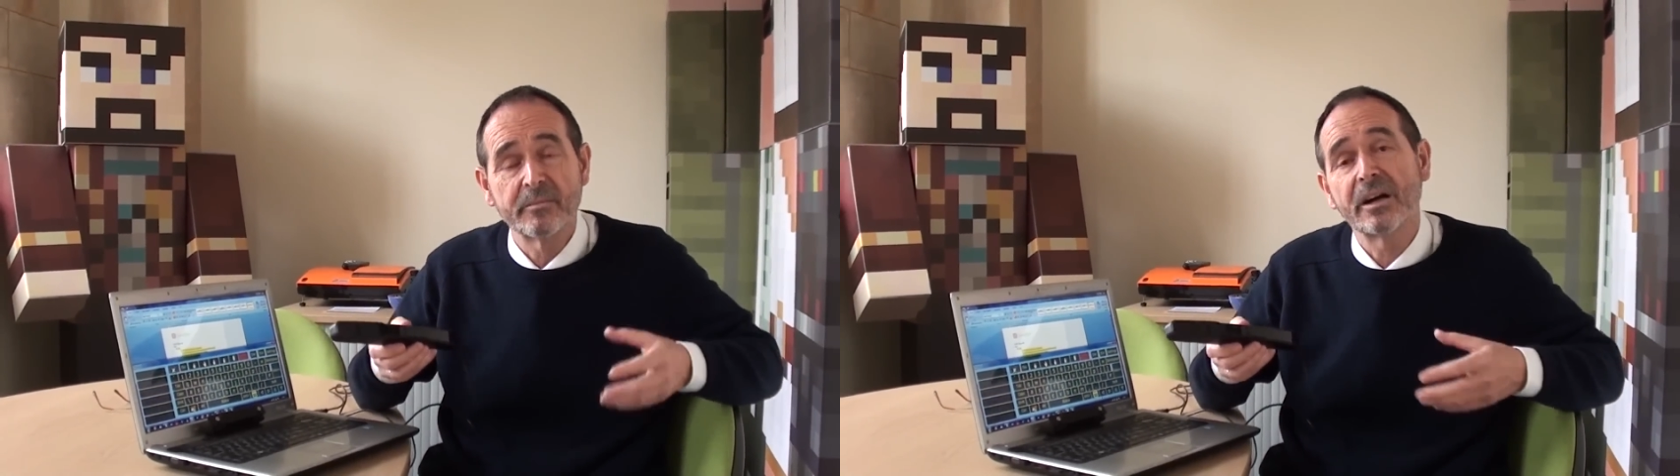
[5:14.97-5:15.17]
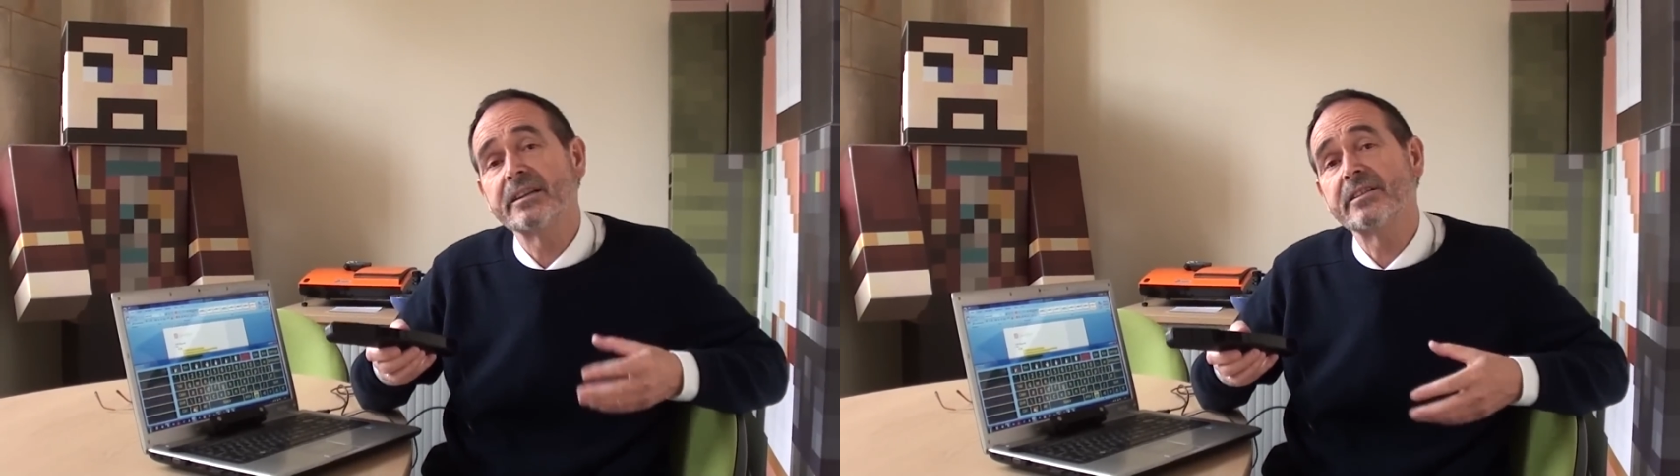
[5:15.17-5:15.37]

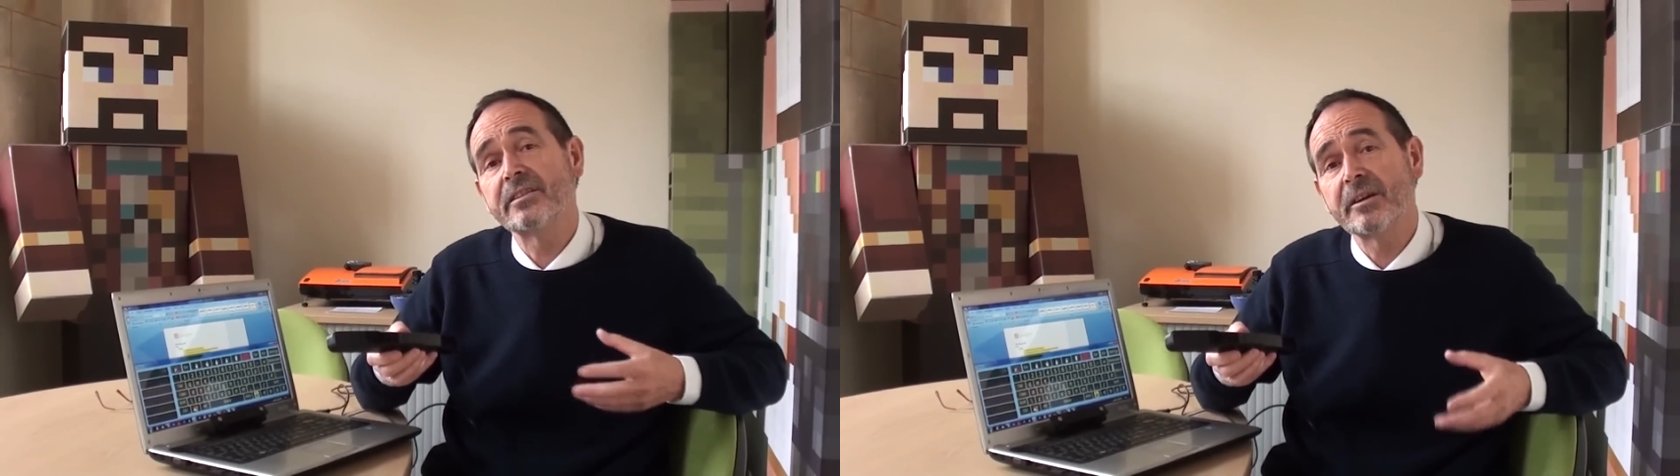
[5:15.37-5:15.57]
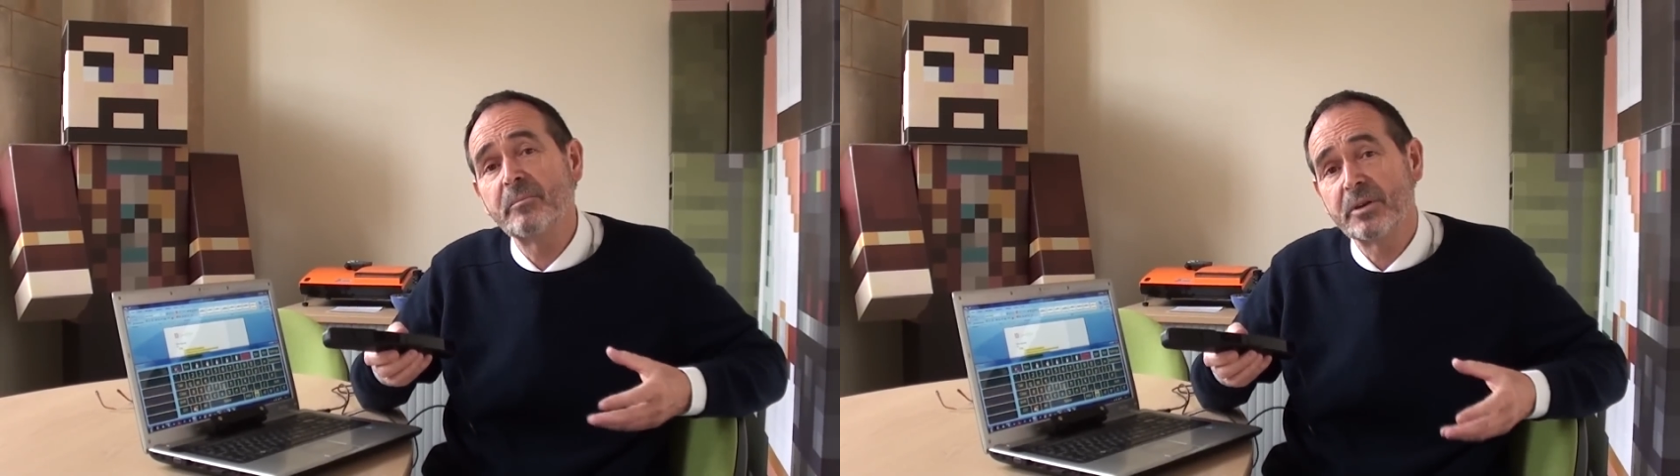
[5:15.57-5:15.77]
by at least
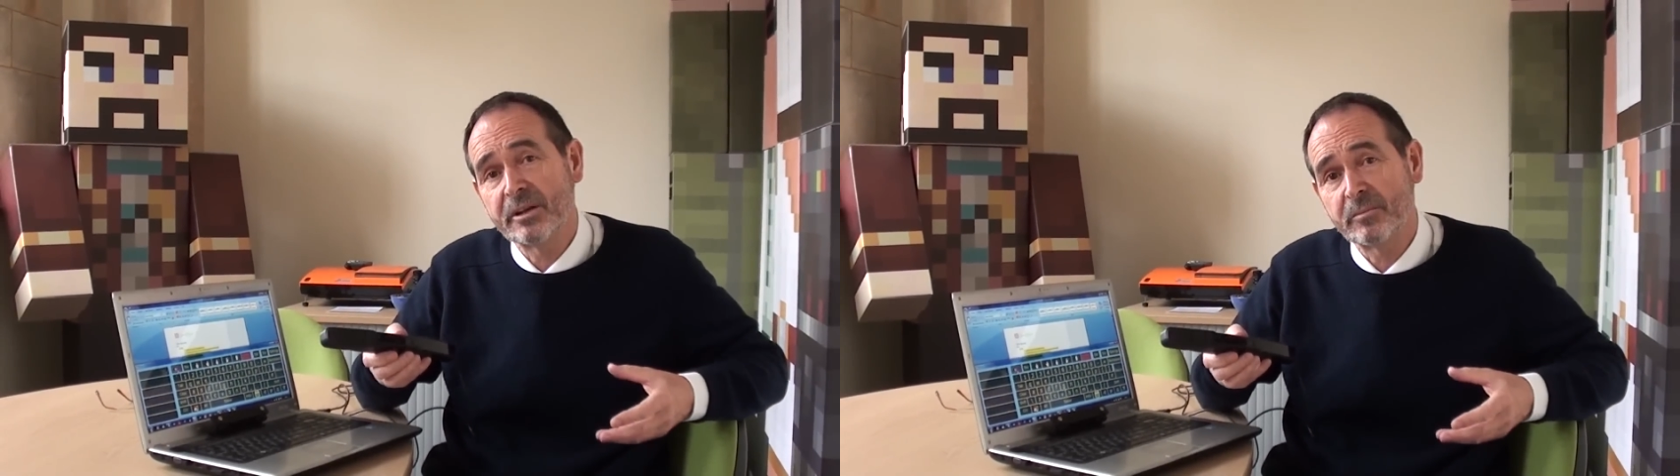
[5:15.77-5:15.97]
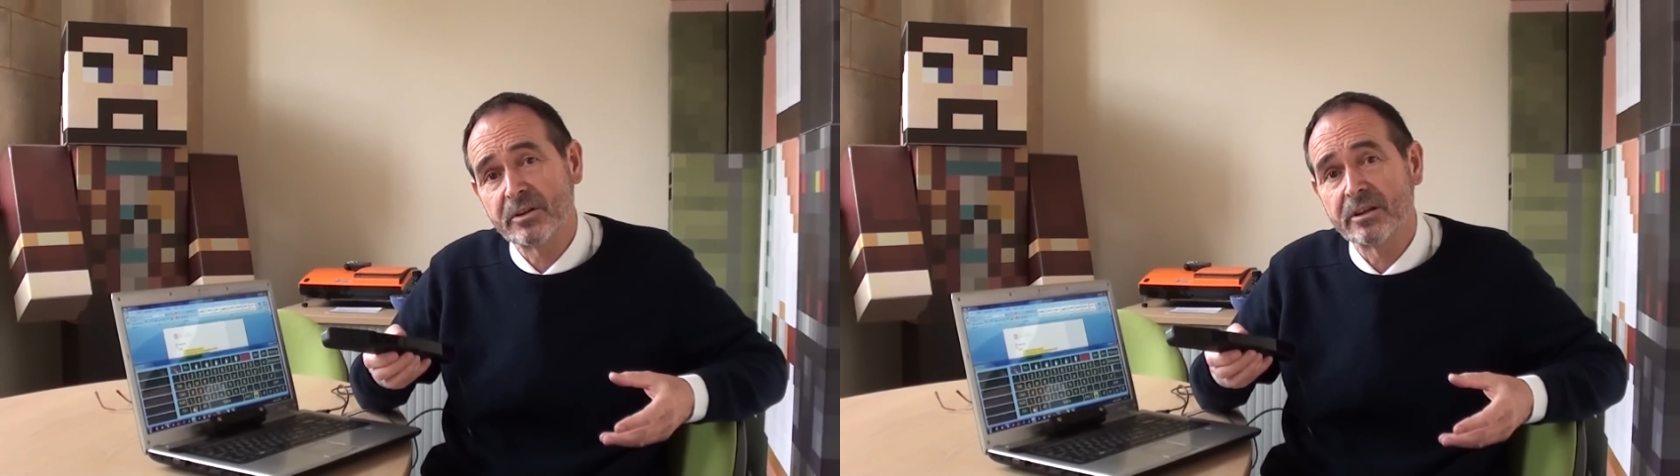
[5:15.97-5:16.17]
some
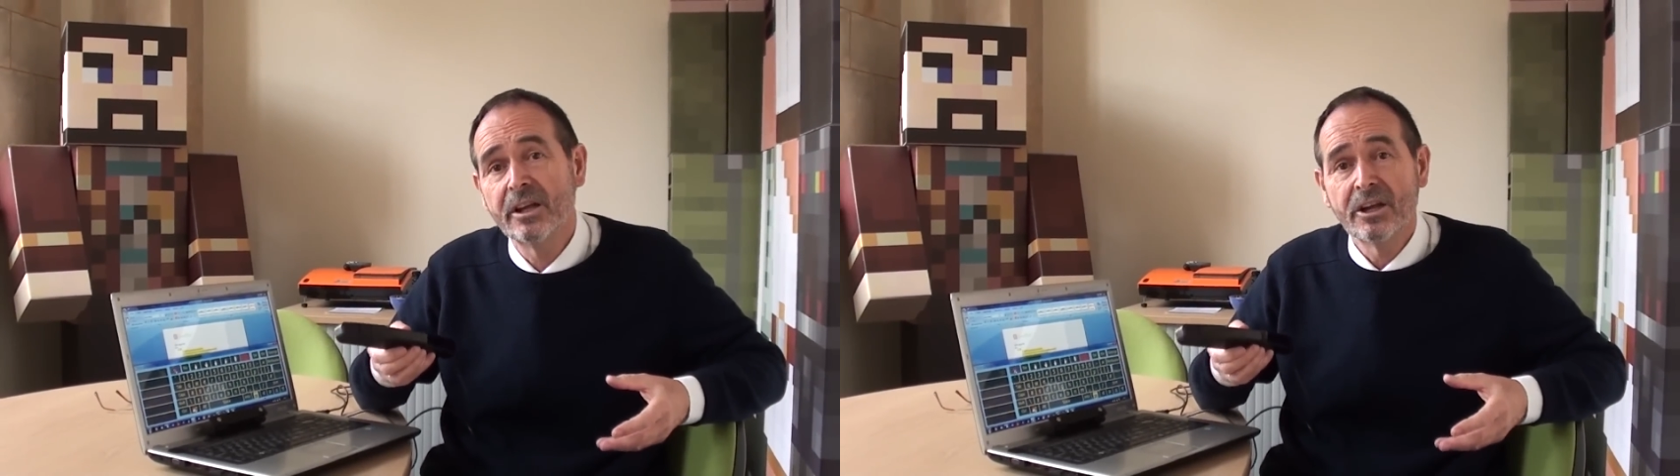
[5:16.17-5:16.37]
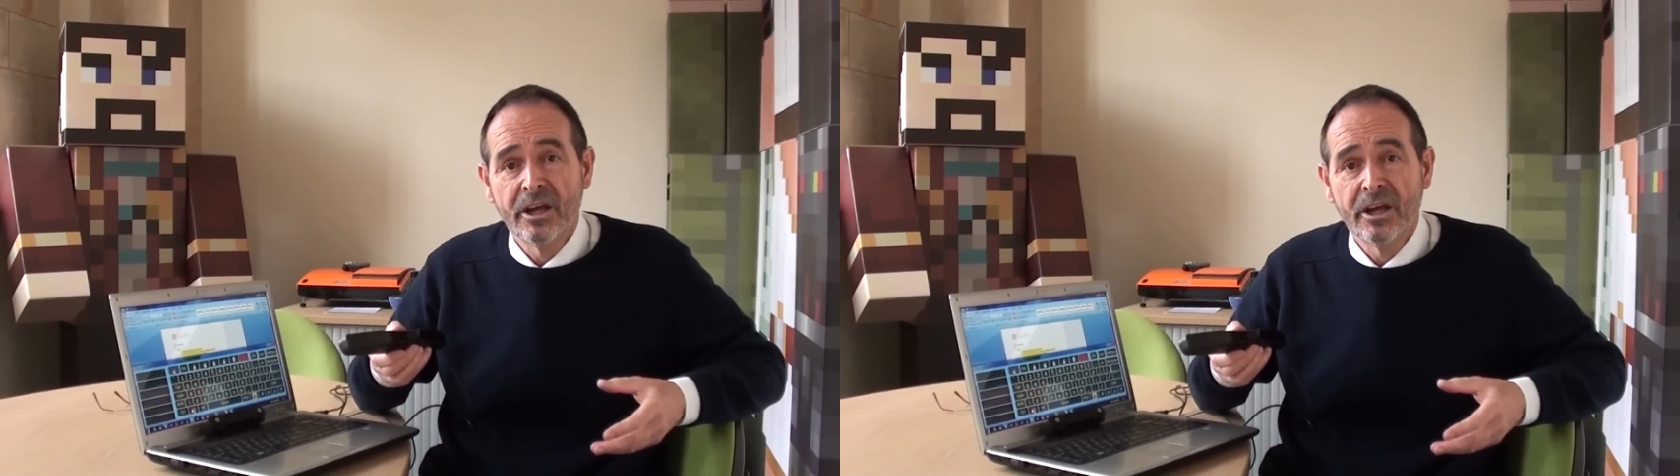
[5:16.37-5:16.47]
people,